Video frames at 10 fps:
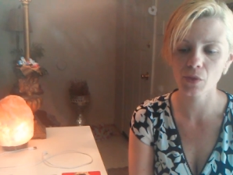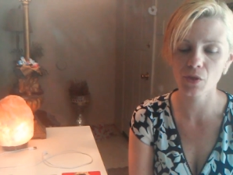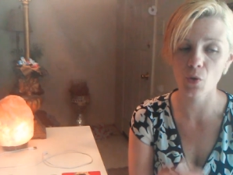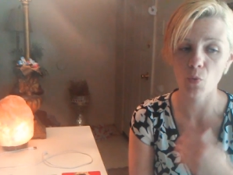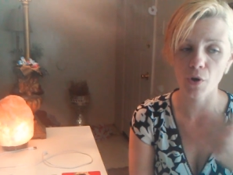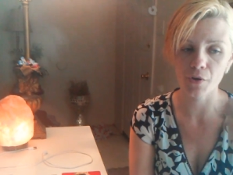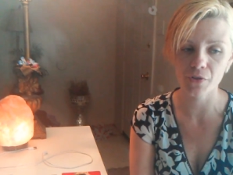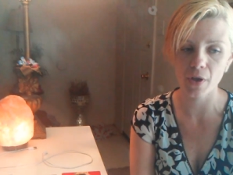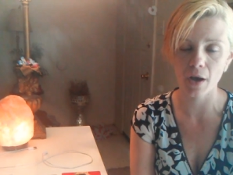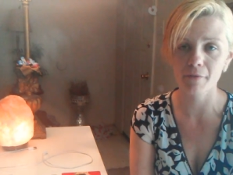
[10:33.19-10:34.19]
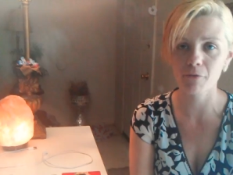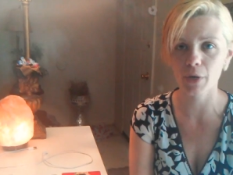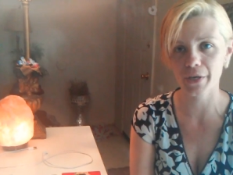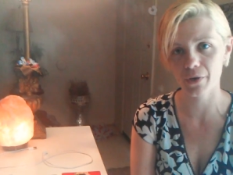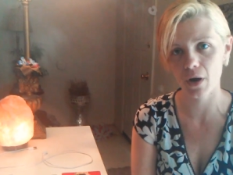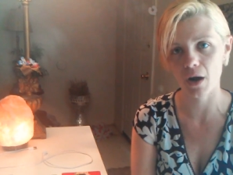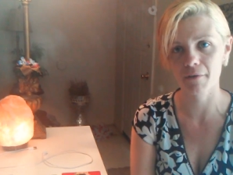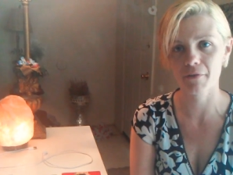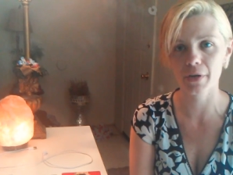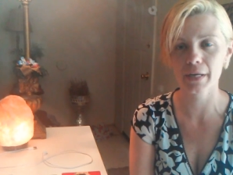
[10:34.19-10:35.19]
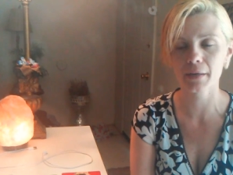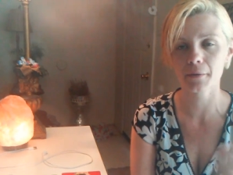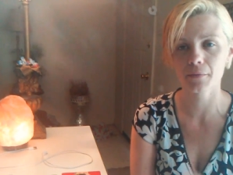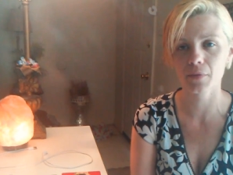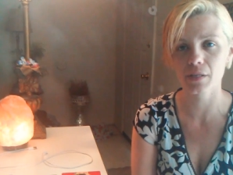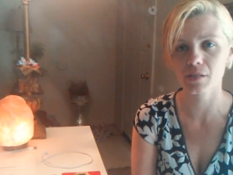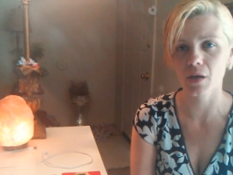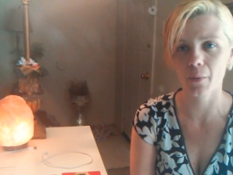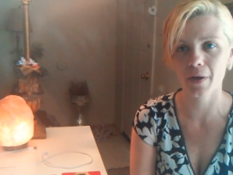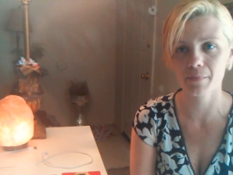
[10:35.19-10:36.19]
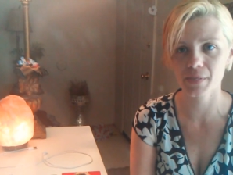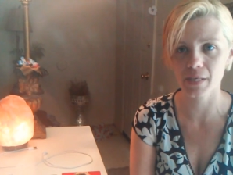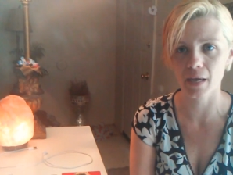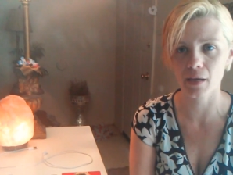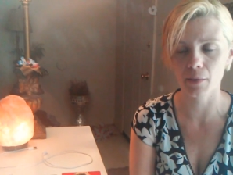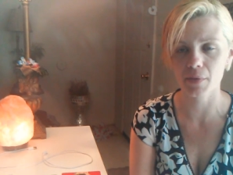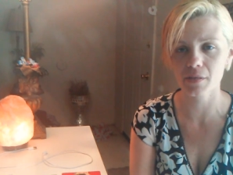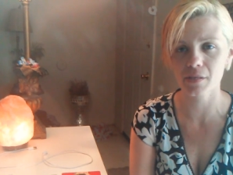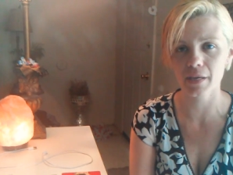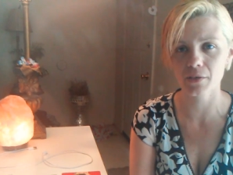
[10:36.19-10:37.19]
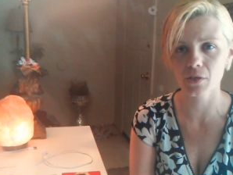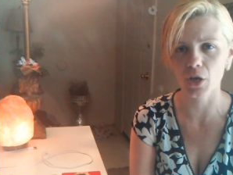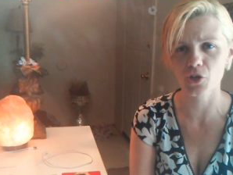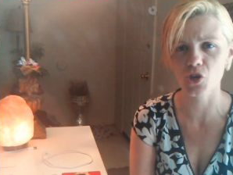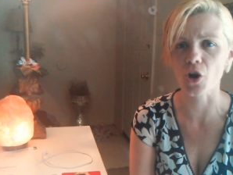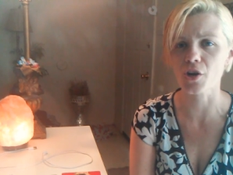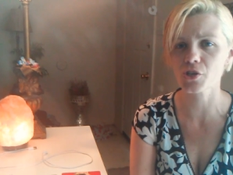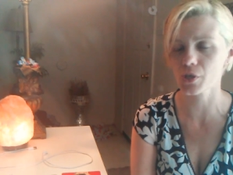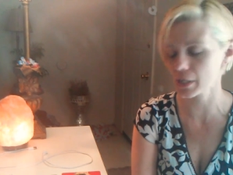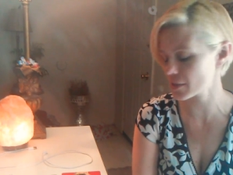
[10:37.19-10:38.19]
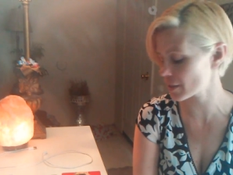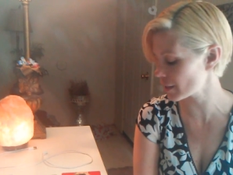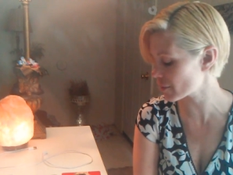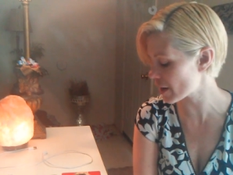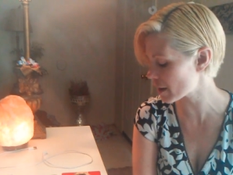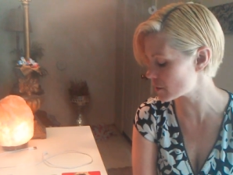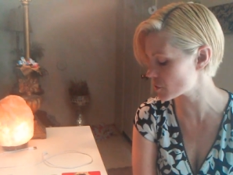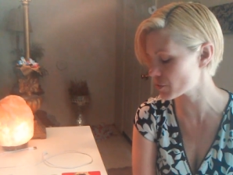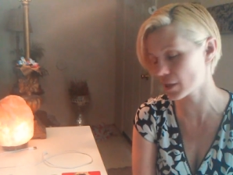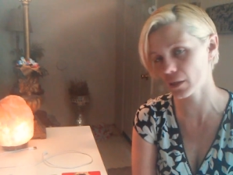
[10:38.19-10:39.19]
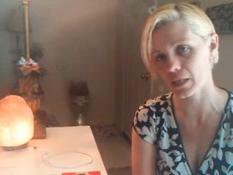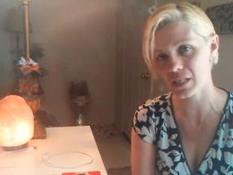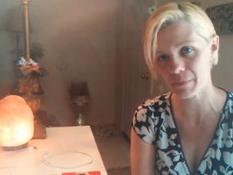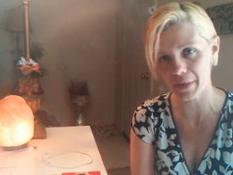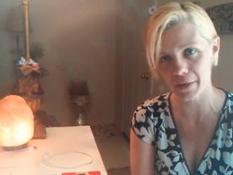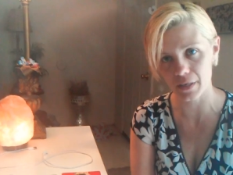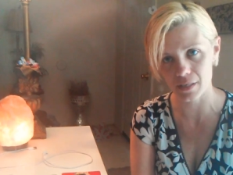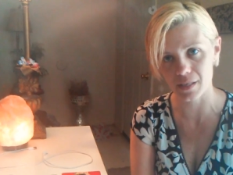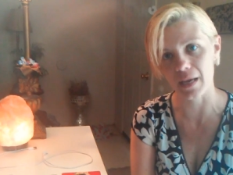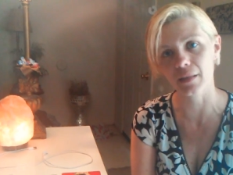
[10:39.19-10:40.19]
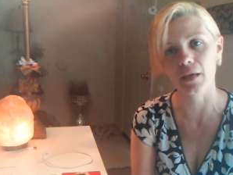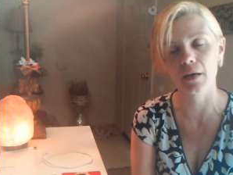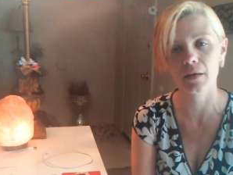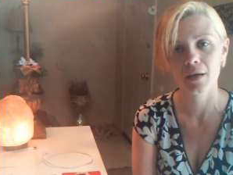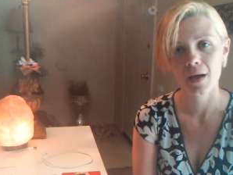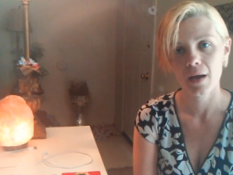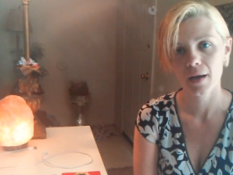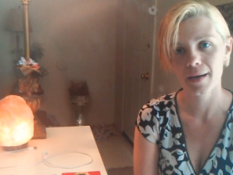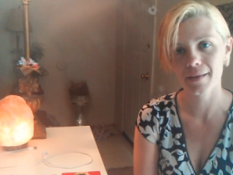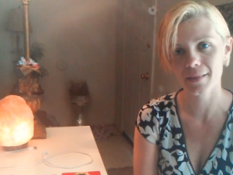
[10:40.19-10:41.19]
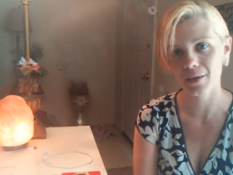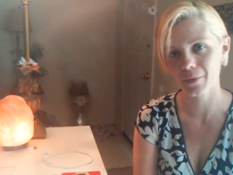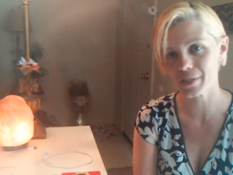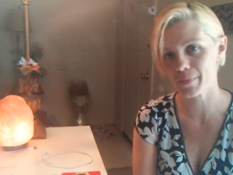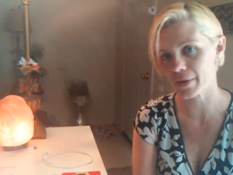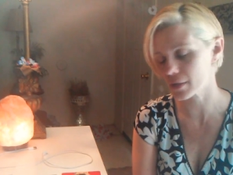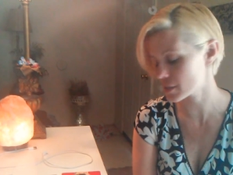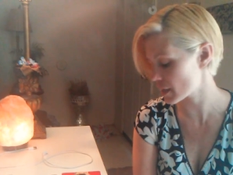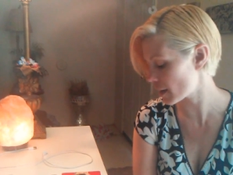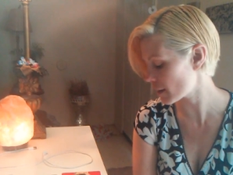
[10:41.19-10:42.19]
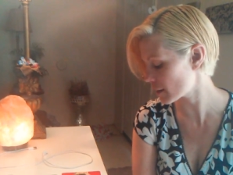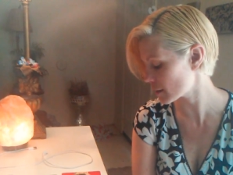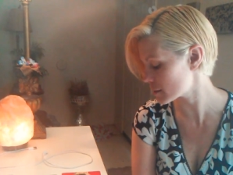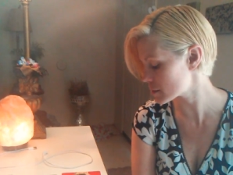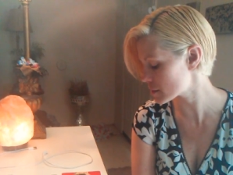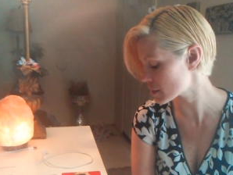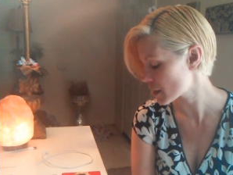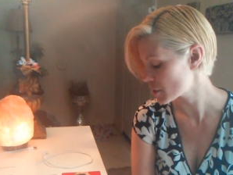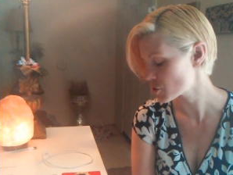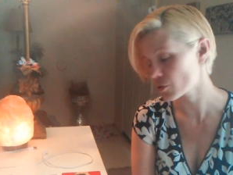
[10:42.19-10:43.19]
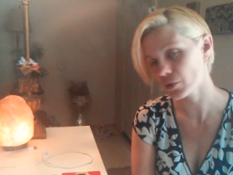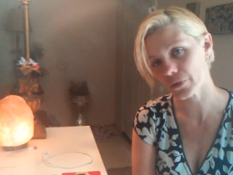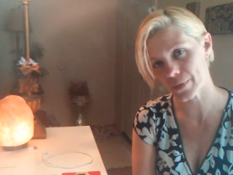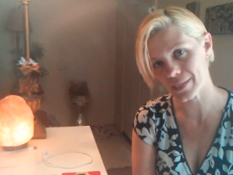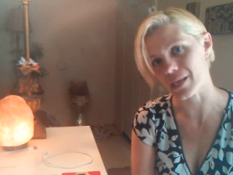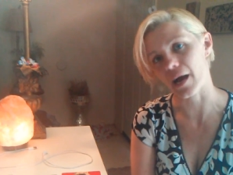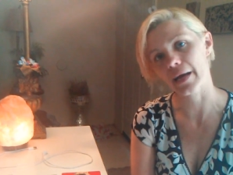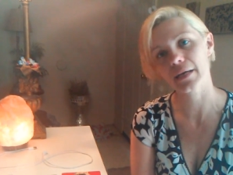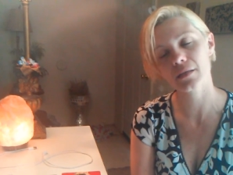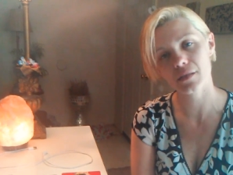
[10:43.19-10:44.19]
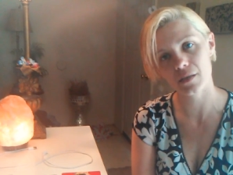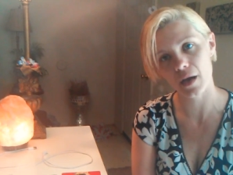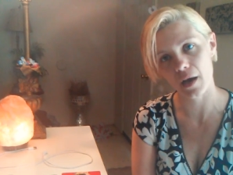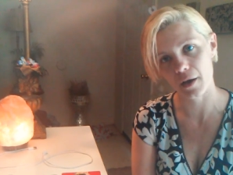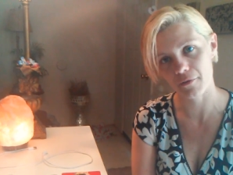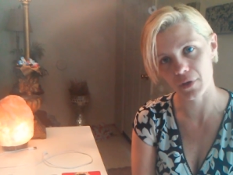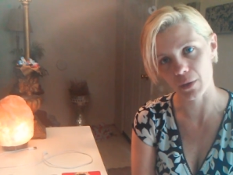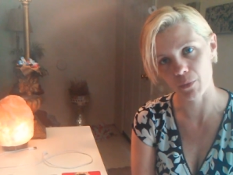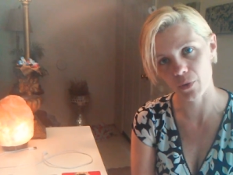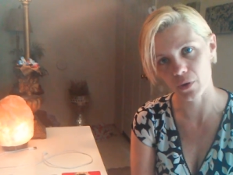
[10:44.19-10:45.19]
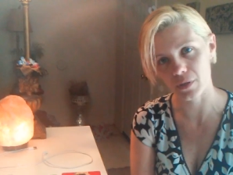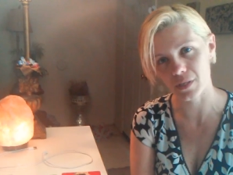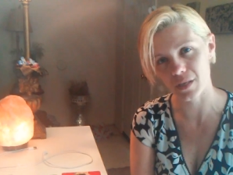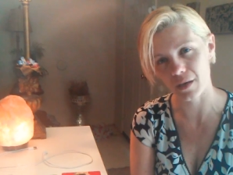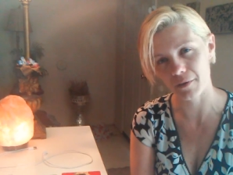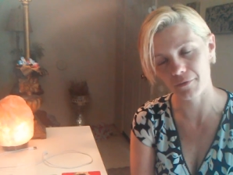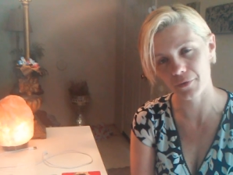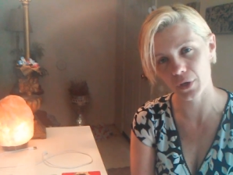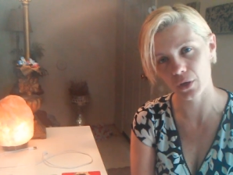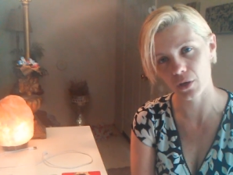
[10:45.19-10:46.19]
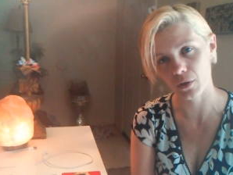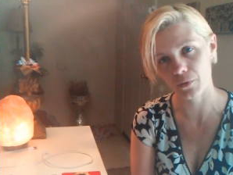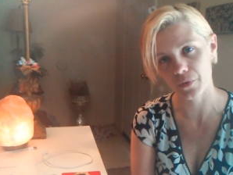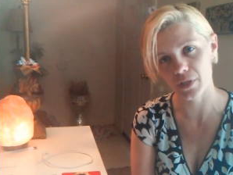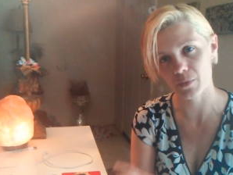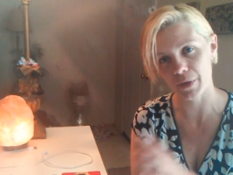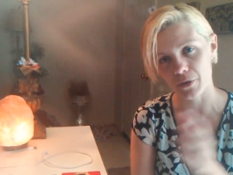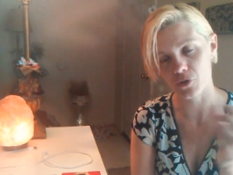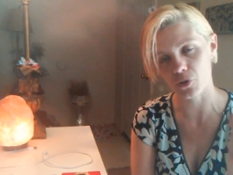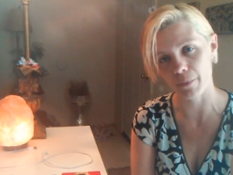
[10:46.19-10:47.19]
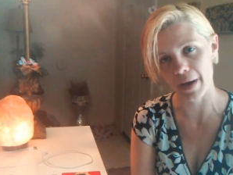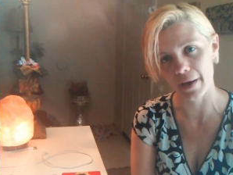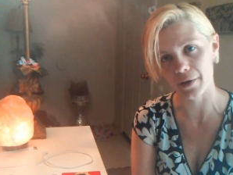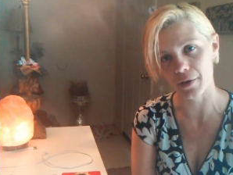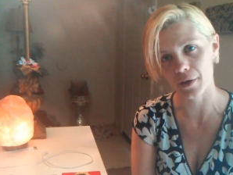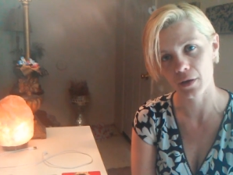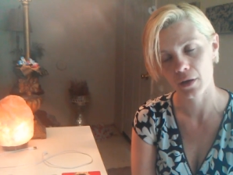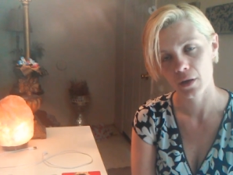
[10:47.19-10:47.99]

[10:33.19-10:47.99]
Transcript: the worth of what you're offering. That's not what I'm saying. I'm not saying to not charge or anything like that. I don't think that Spirit is saying that. I think what Spirit is saying is don't lose sight of the importance of, you know, the spiritual matter